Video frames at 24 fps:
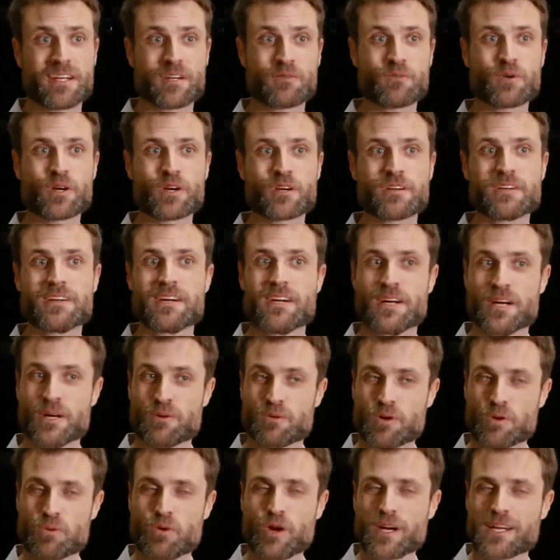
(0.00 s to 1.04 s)
and we're
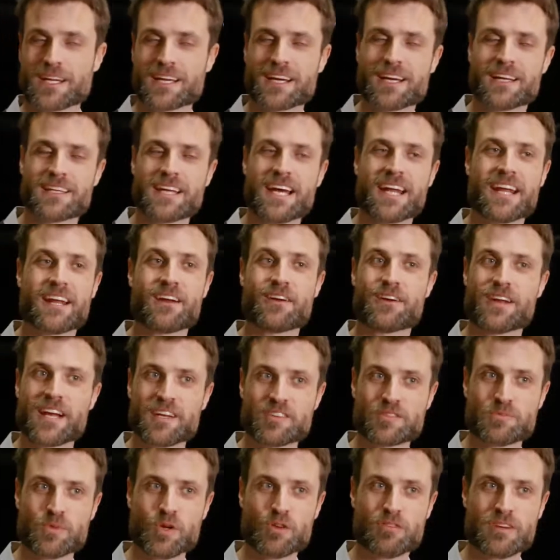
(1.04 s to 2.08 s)
working on that in our
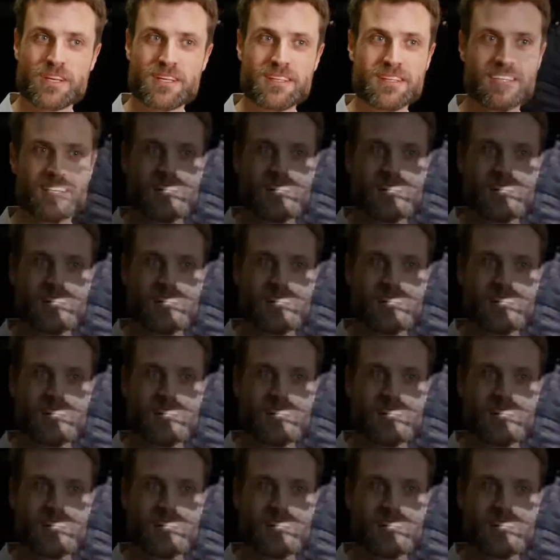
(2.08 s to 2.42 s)
next movie.